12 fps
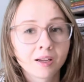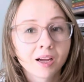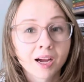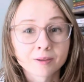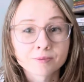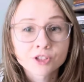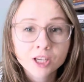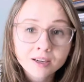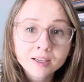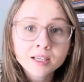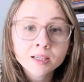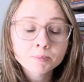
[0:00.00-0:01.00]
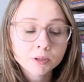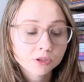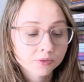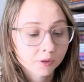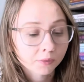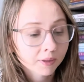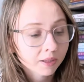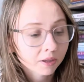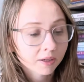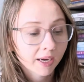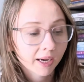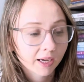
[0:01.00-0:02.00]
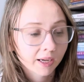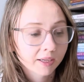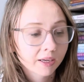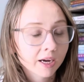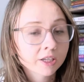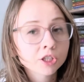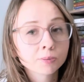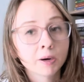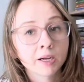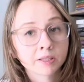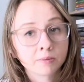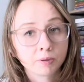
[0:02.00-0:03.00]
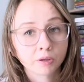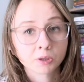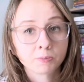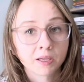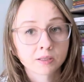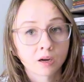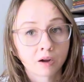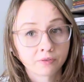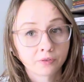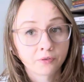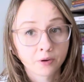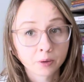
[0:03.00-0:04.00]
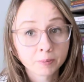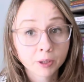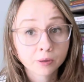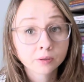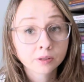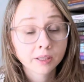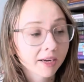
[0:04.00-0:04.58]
I'm Charity, BookTuber reader, and I just bought some books based off of FOMO.